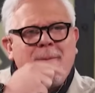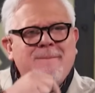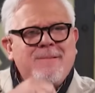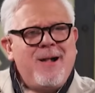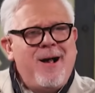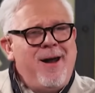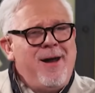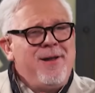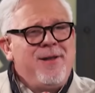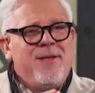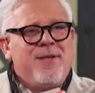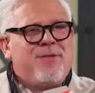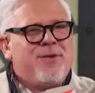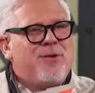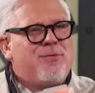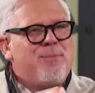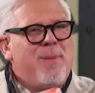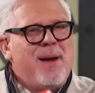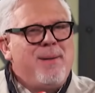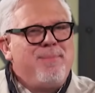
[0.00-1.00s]
I think
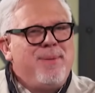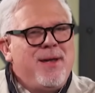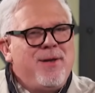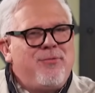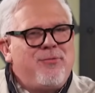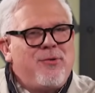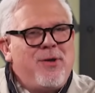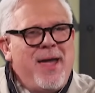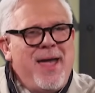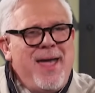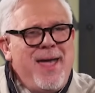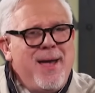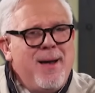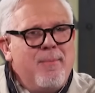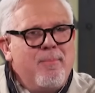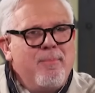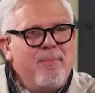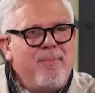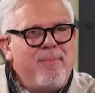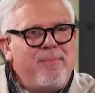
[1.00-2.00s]
this might be a
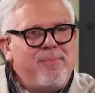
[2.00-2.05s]
scam.